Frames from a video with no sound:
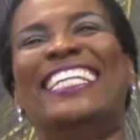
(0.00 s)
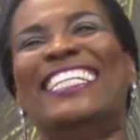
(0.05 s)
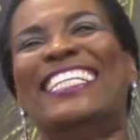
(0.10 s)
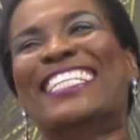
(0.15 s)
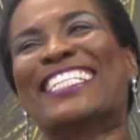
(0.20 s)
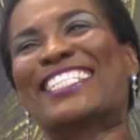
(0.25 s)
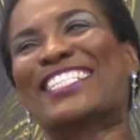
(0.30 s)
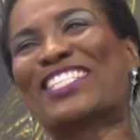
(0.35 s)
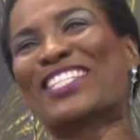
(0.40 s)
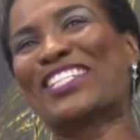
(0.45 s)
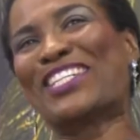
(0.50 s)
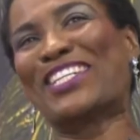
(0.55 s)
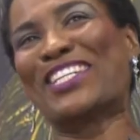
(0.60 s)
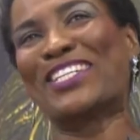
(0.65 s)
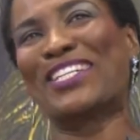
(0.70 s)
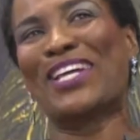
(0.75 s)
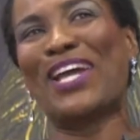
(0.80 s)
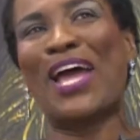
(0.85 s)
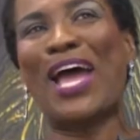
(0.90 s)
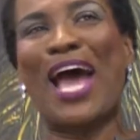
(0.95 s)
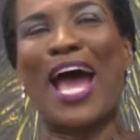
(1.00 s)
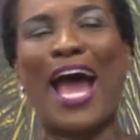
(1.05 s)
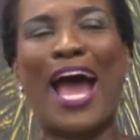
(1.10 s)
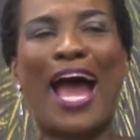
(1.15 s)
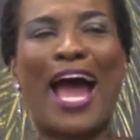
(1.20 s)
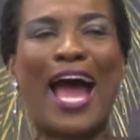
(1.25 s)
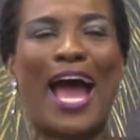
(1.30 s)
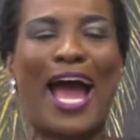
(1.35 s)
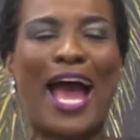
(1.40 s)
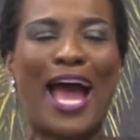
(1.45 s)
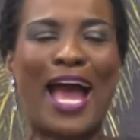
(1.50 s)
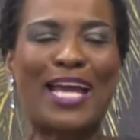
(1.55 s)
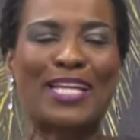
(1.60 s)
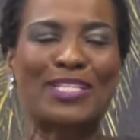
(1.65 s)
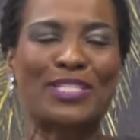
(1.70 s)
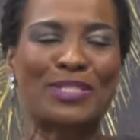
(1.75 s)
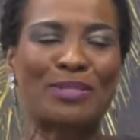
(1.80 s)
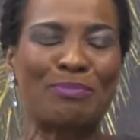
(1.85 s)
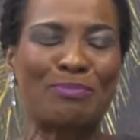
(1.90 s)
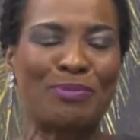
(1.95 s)
Listen,
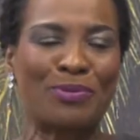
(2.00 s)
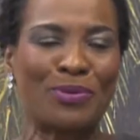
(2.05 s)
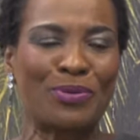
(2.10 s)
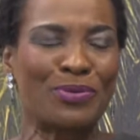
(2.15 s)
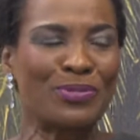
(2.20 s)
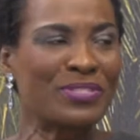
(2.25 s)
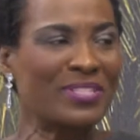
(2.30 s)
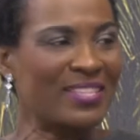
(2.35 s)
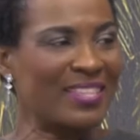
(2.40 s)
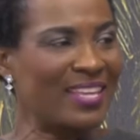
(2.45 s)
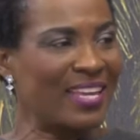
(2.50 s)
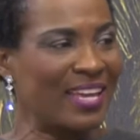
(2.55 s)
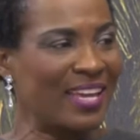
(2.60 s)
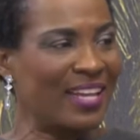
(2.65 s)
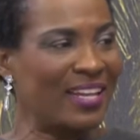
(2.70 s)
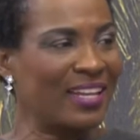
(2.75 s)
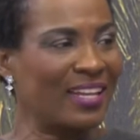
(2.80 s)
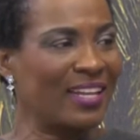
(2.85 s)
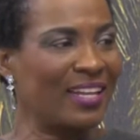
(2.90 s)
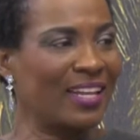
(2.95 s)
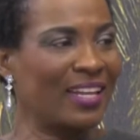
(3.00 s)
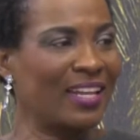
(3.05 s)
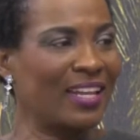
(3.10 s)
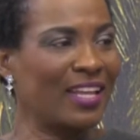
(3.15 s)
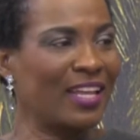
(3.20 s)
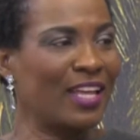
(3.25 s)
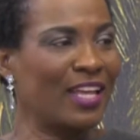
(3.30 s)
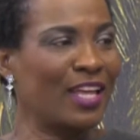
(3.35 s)
I suppose then